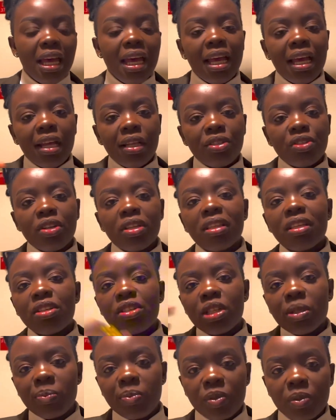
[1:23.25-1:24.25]
and join the
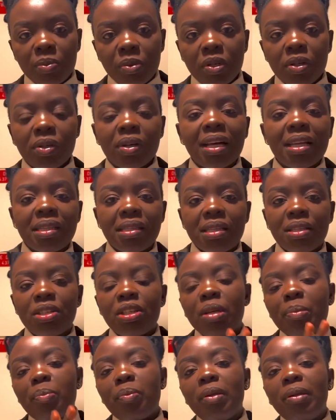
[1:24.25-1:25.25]
ship tomorrow as the
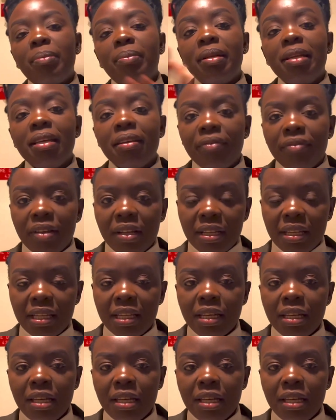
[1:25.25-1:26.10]
ship will be leaving.